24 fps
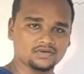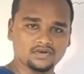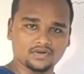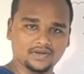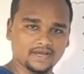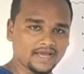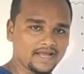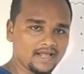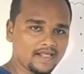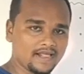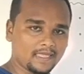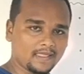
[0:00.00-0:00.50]

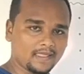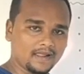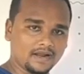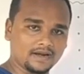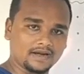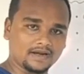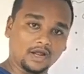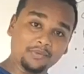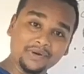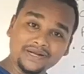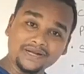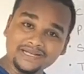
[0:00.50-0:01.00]
Okay,
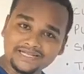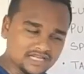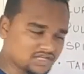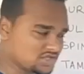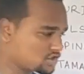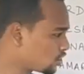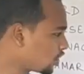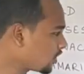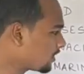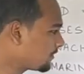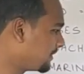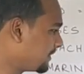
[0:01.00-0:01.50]
now it
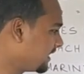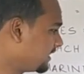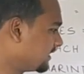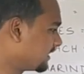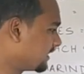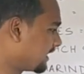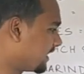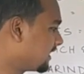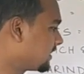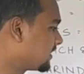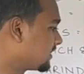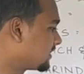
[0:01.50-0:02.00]
does not
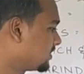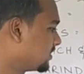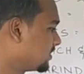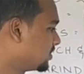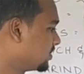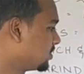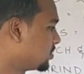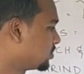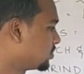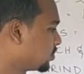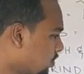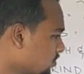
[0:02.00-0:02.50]
mean that
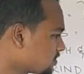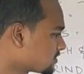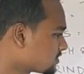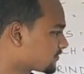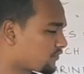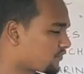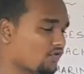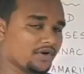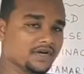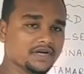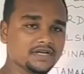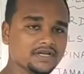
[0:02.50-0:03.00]

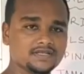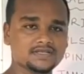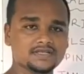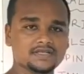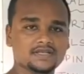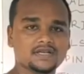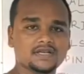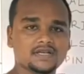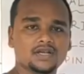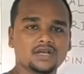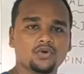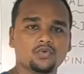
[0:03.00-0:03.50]
those fruits
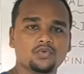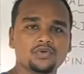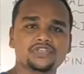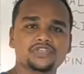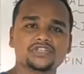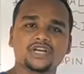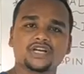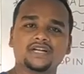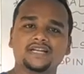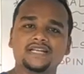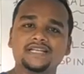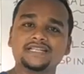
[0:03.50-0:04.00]

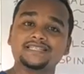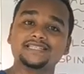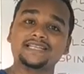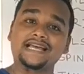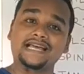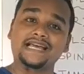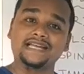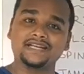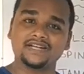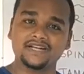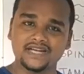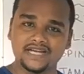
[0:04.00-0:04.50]
which contain
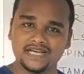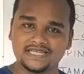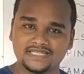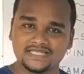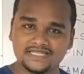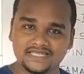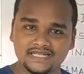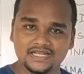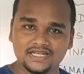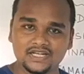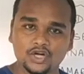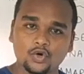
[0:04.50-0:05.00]
citric
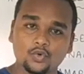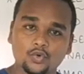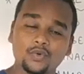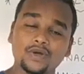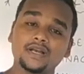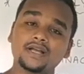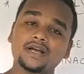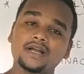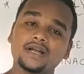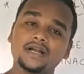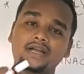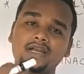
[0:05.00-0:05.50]
acid
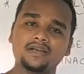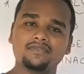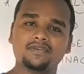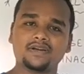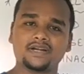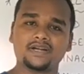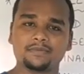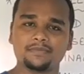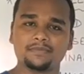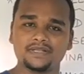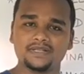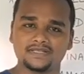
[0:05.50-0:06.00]
will contain
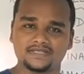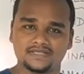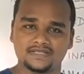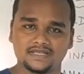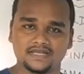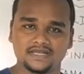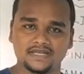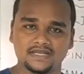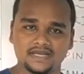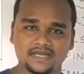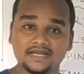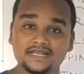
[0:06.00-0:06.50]
vitamin
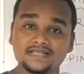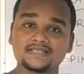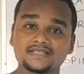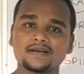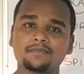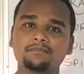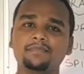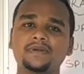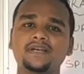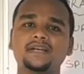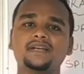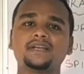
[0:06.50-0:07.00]
C. It is
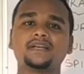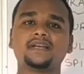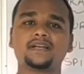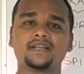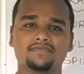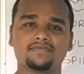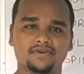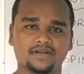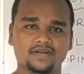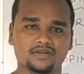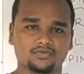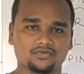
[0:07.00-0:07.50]
completely a
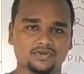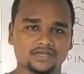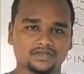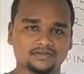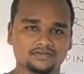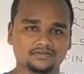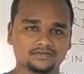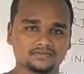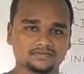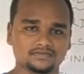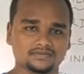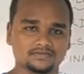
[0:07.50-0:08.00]
different one.
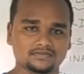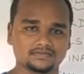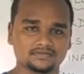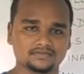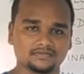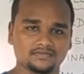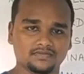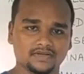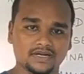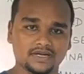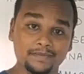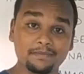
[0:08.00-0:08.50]

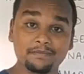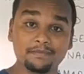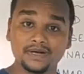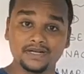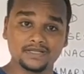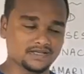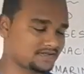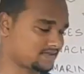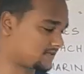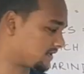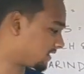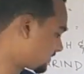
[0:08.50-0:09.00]

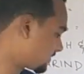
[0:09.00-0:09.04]
Remember this